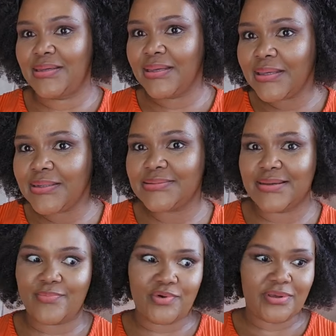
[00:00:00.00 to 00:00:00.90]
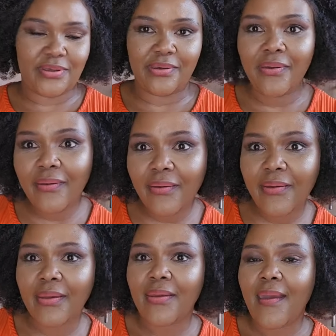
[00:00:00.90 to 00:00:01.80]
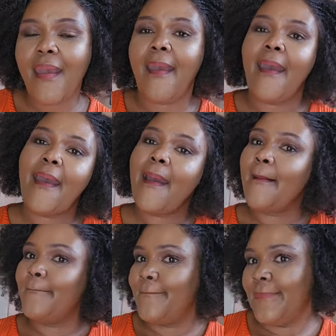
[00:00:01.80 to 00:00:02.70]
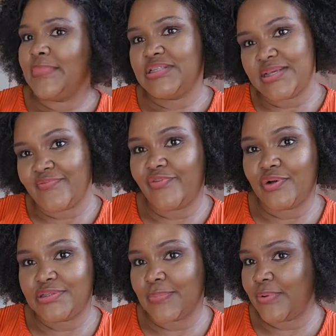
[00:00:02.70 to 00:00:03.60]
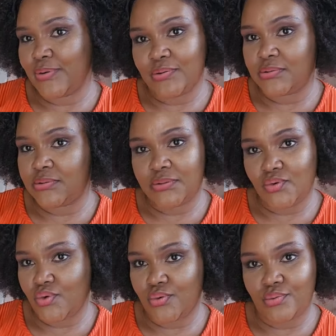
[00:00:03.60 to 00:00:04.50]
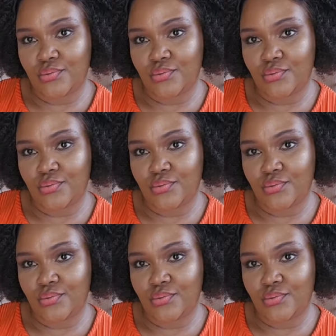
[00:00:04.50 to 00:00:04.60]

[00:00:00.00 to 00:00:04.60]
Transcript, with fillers: is i'm okay Some foster because no